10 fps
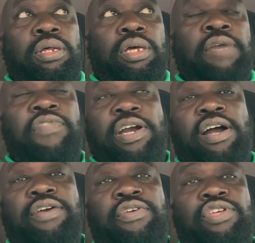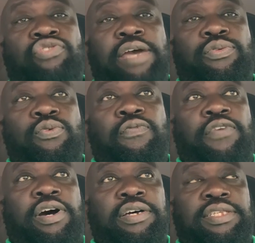if the concrete dry too
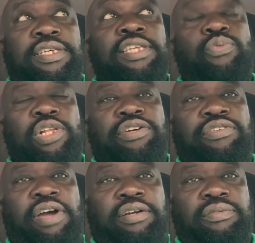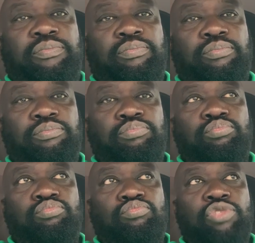fast, it will crack.
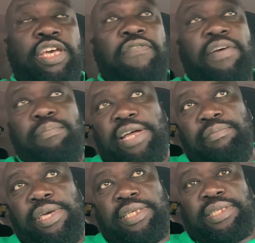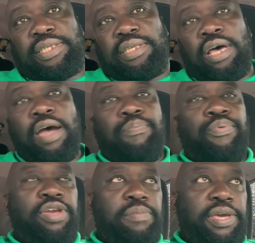So if a man-mix or
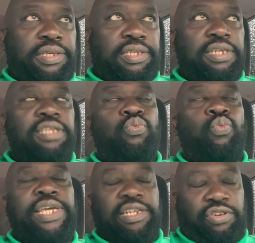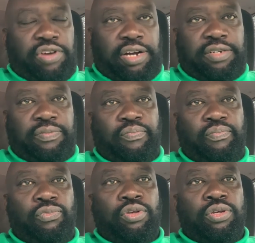pre-mix, it will crack.
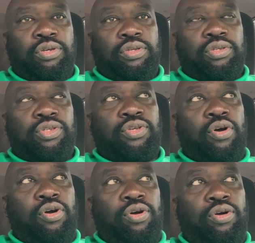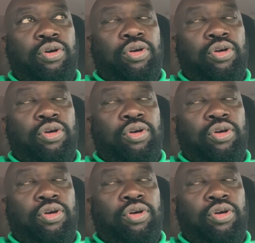So